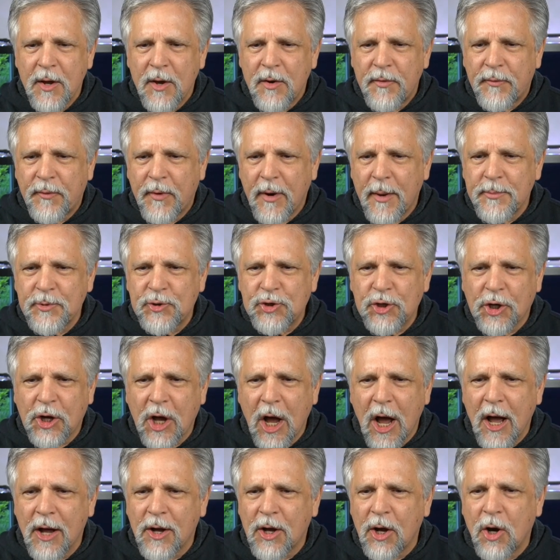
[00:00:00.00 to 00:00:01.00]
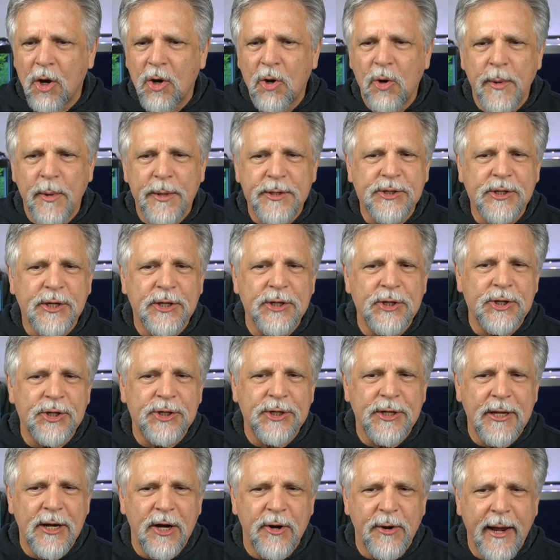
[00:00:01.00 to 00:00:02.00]
from Chicago, who is
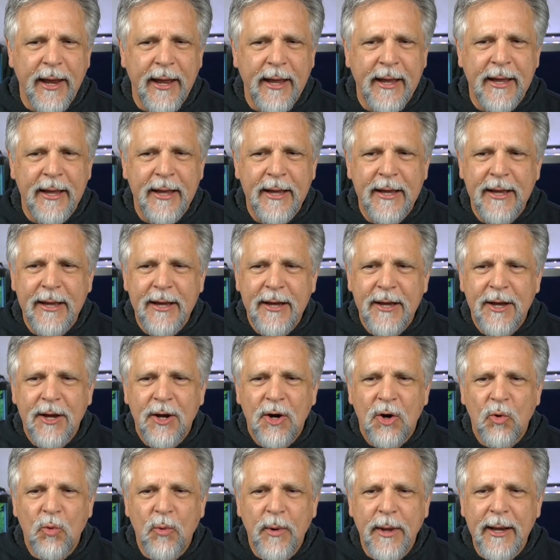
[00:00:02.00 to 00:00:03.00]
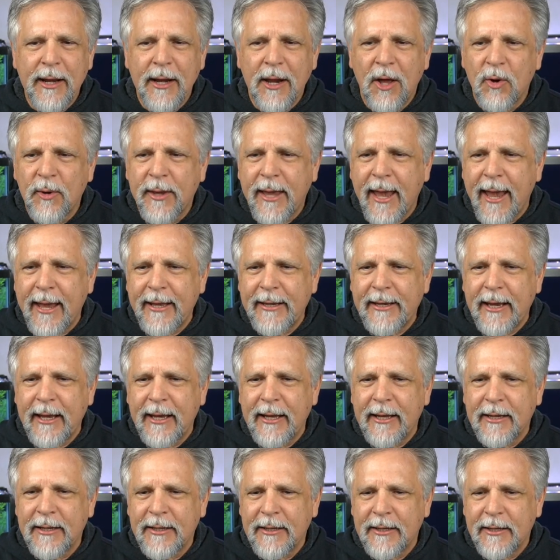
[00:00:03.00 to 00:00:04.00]
considering relocating